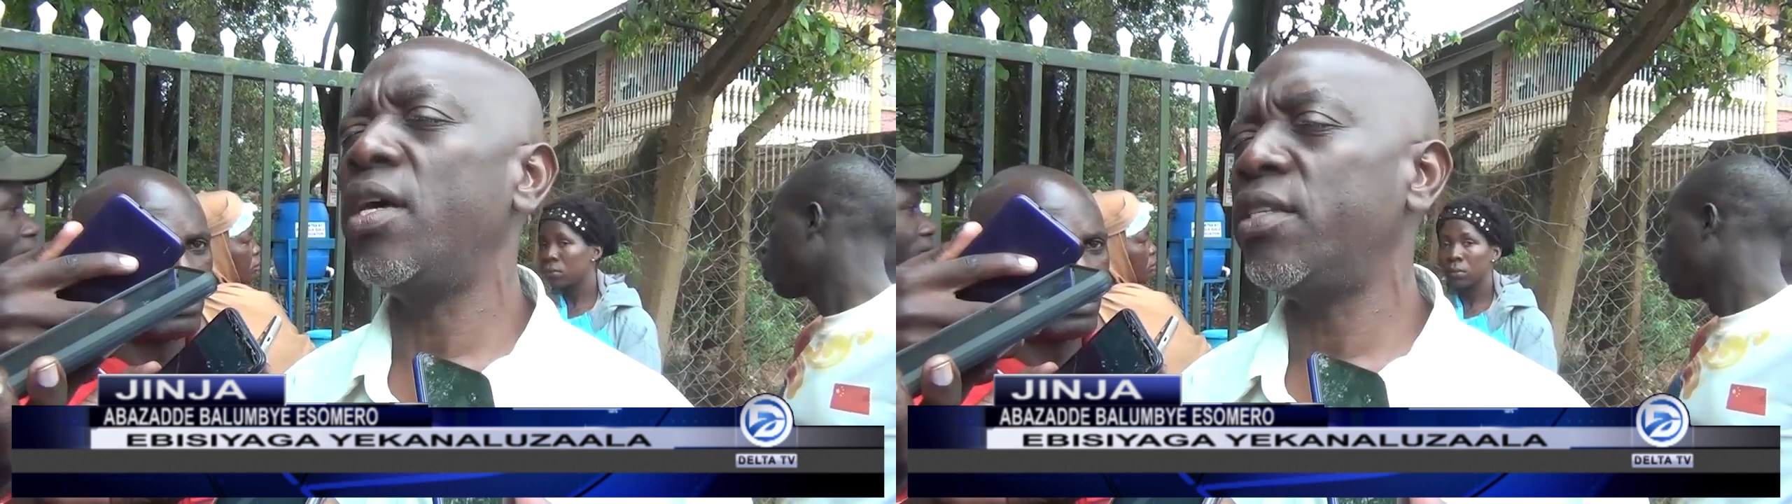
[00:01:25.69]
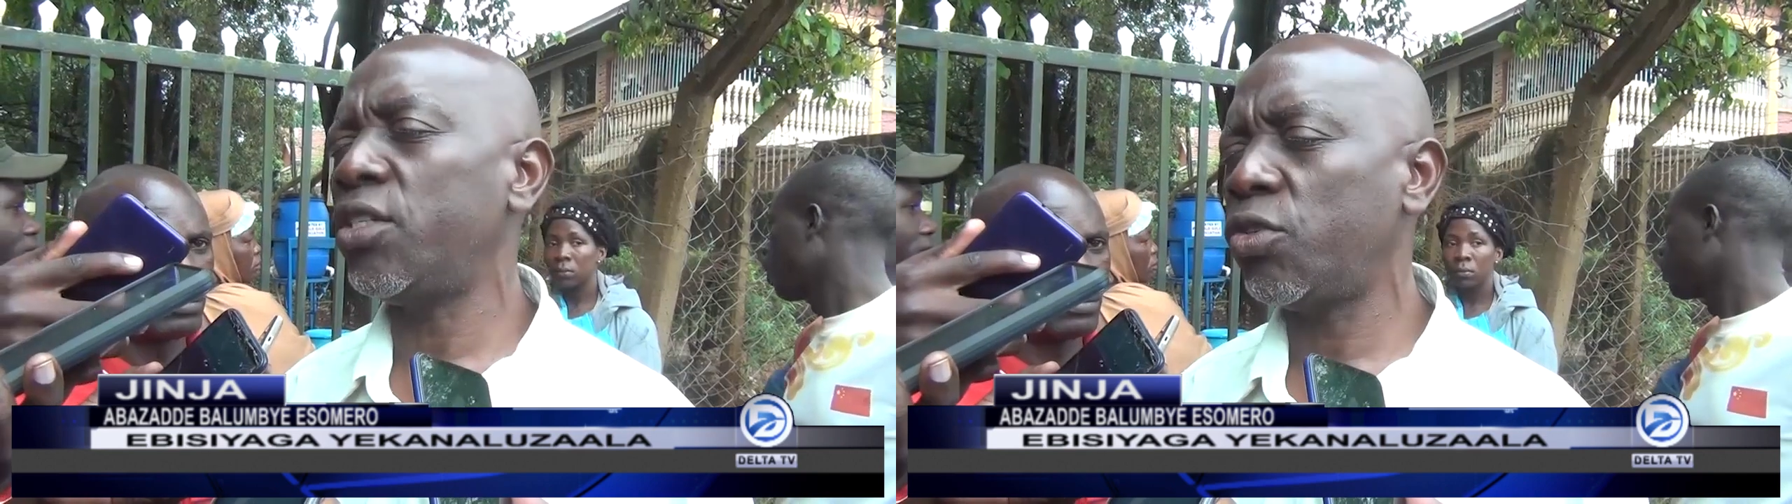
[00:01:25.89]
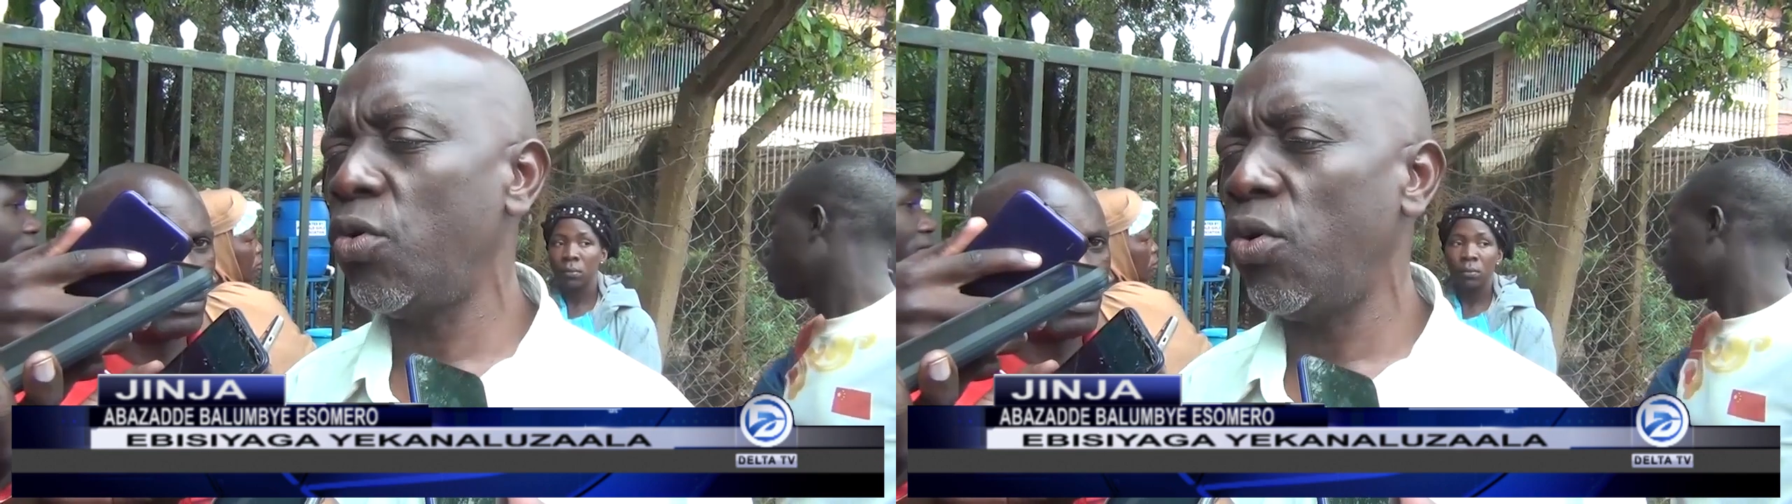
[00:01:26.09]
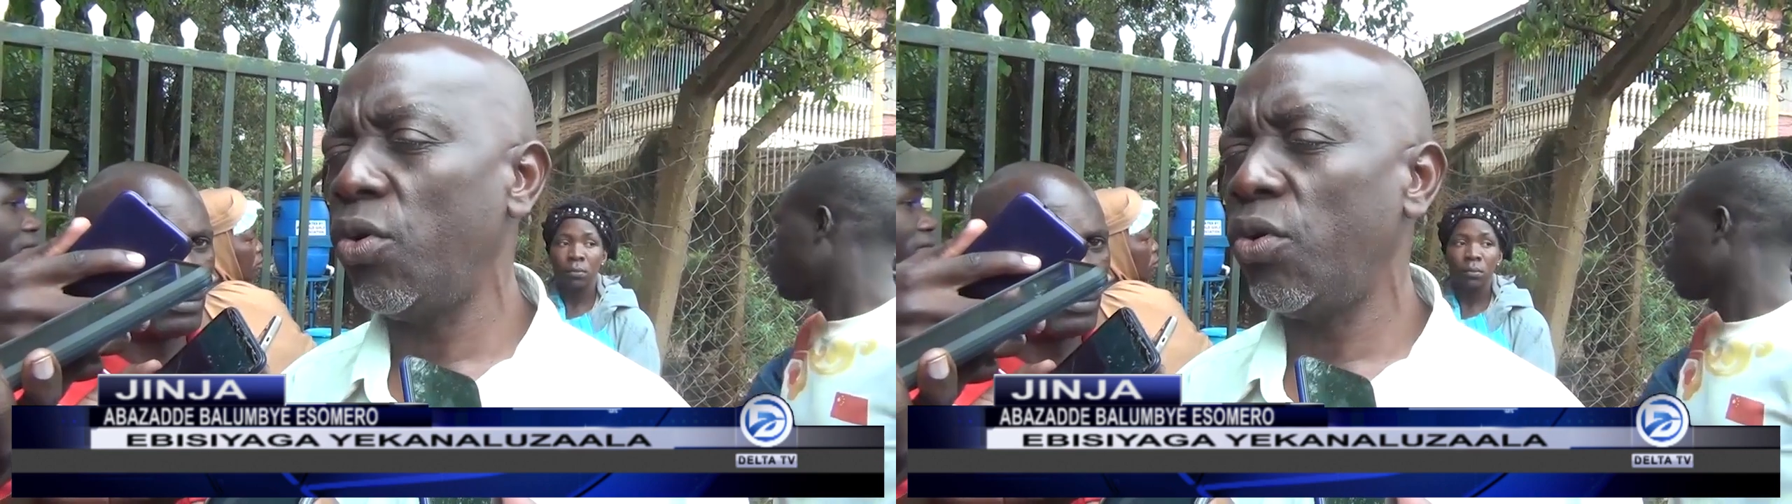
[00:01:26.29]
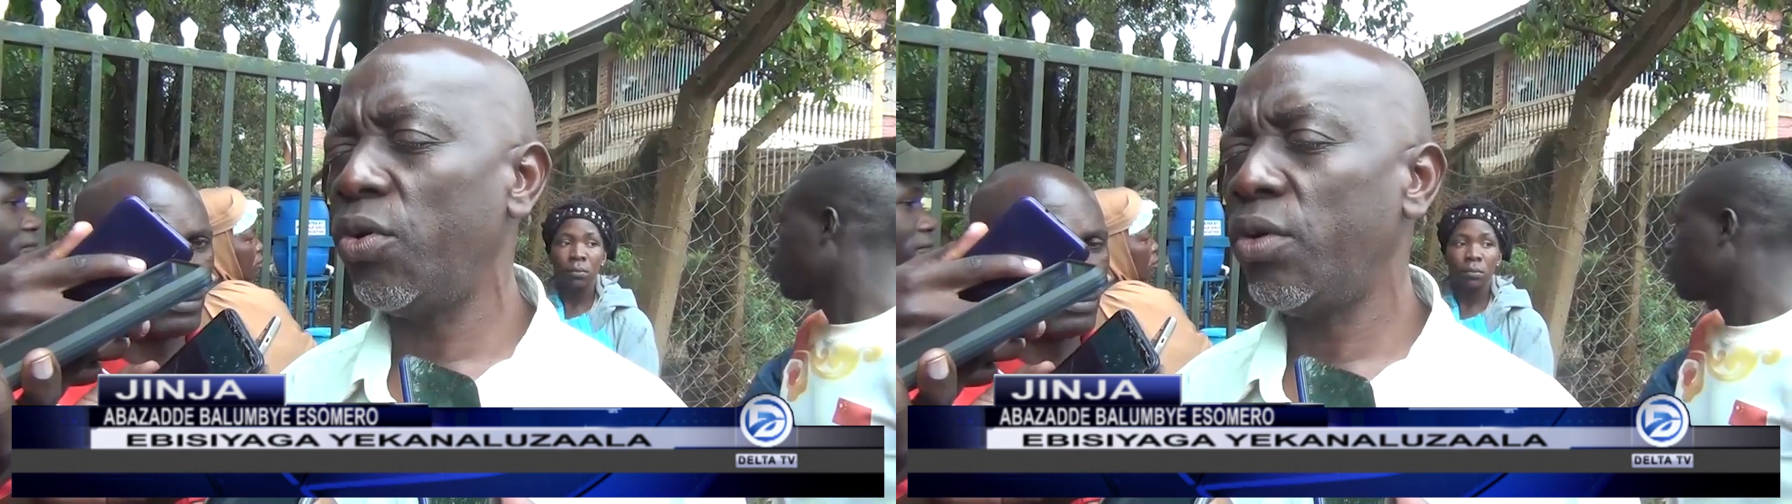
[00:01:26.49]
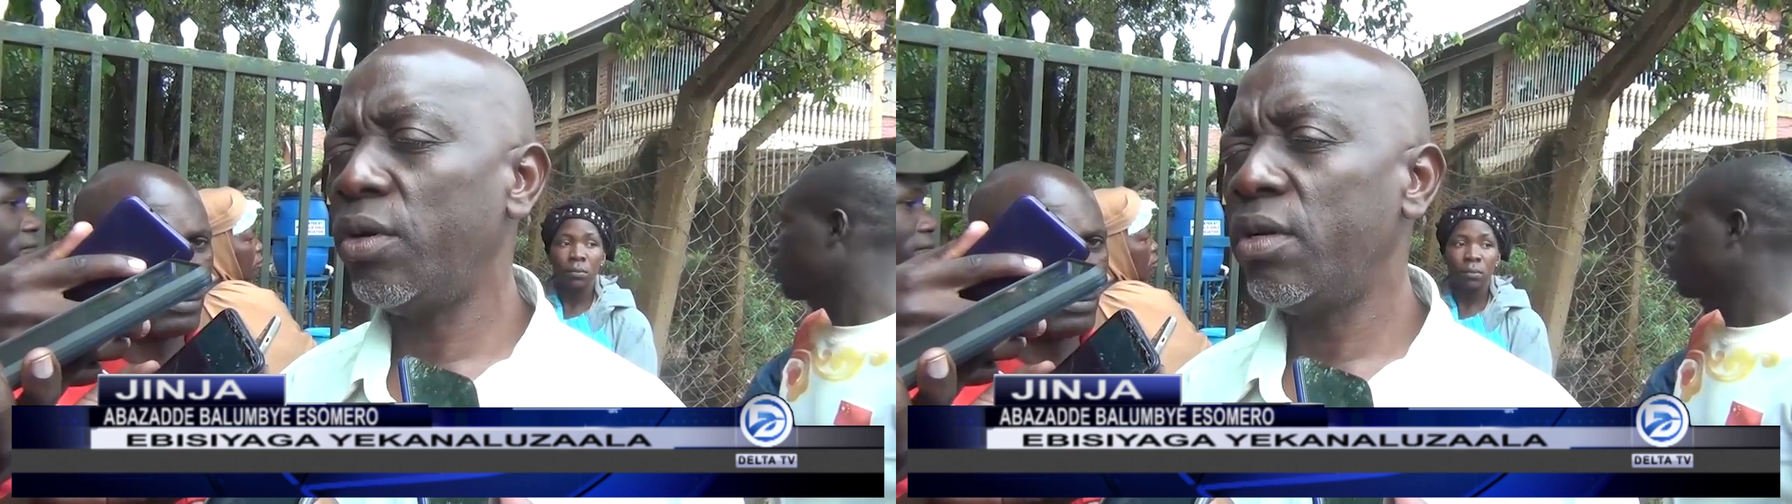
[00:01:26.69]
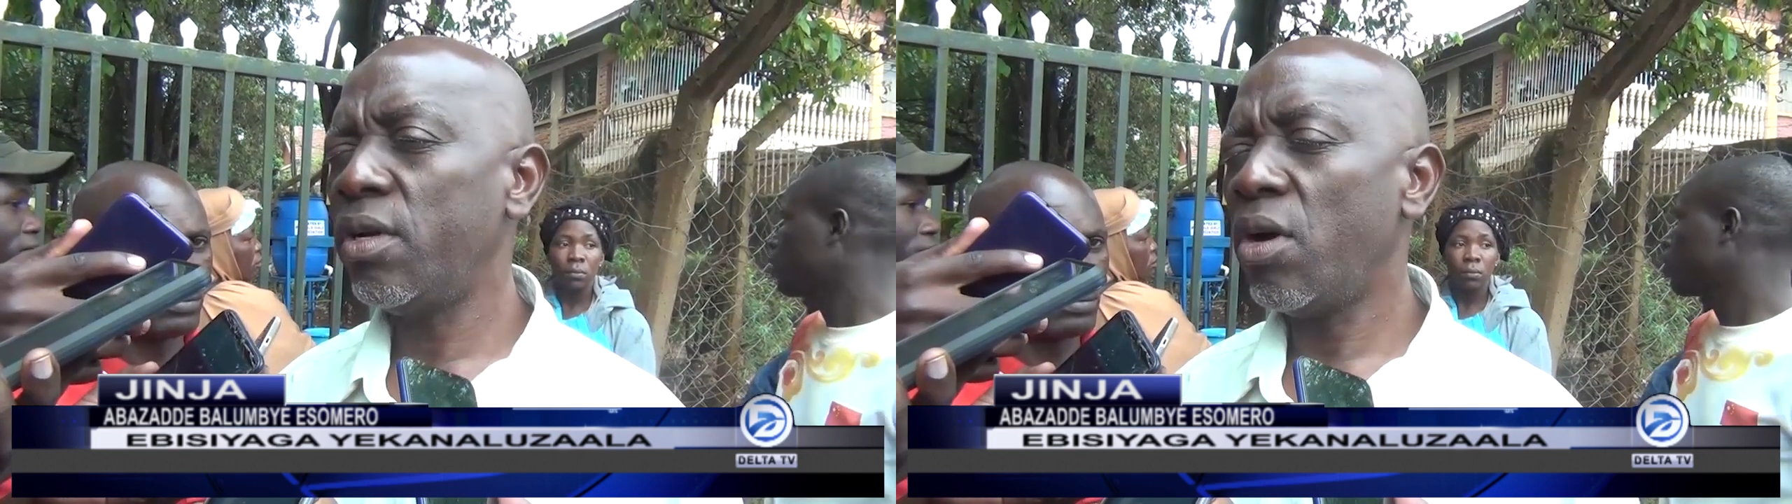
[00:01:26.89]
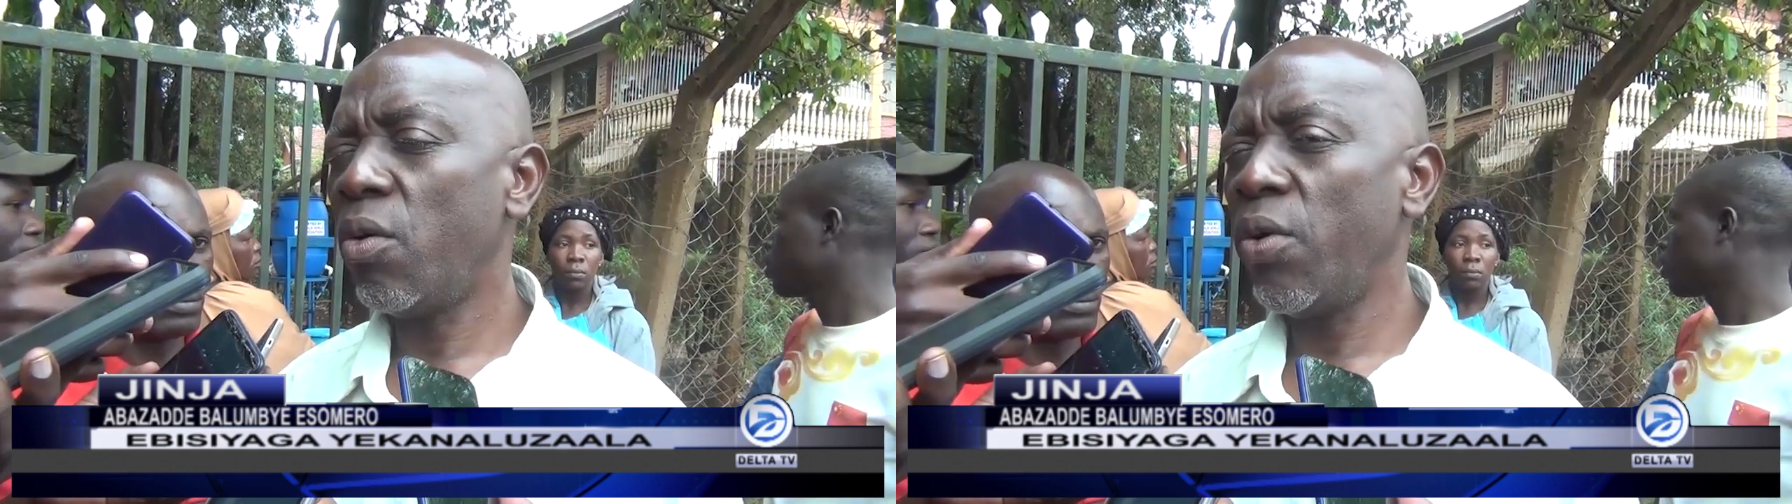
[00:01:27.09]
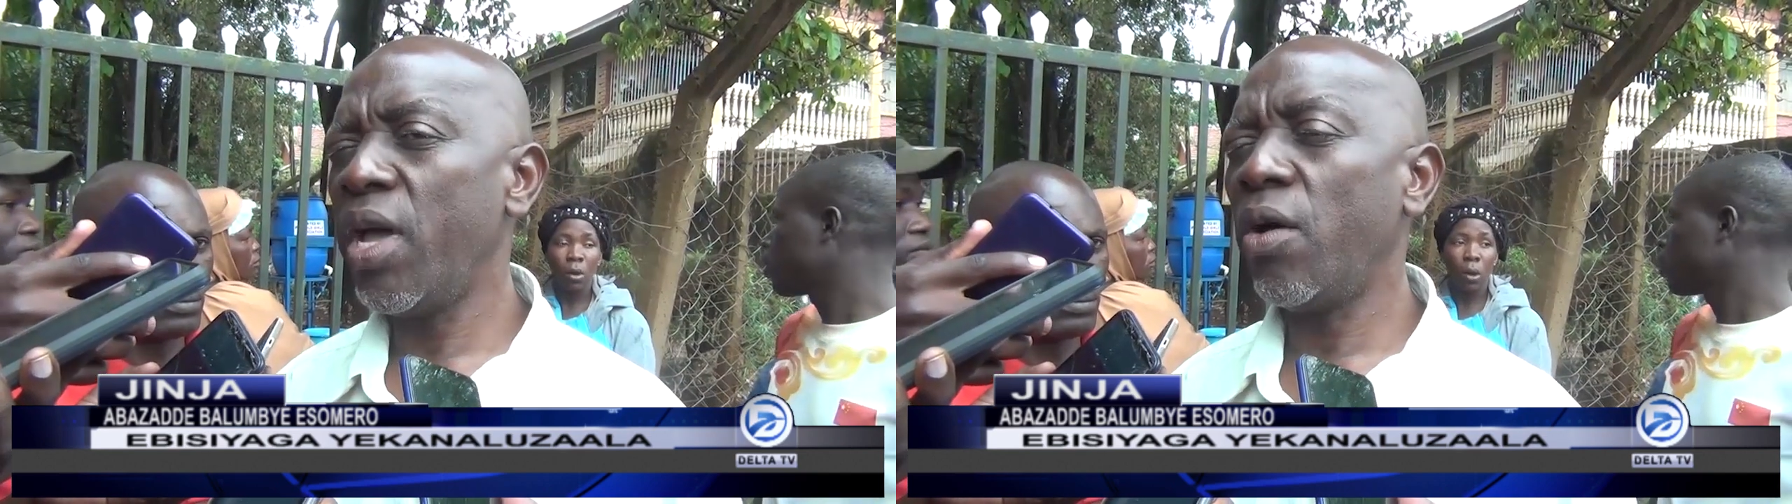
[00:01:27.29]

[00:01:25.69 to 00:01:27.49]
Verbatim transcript: as a school, we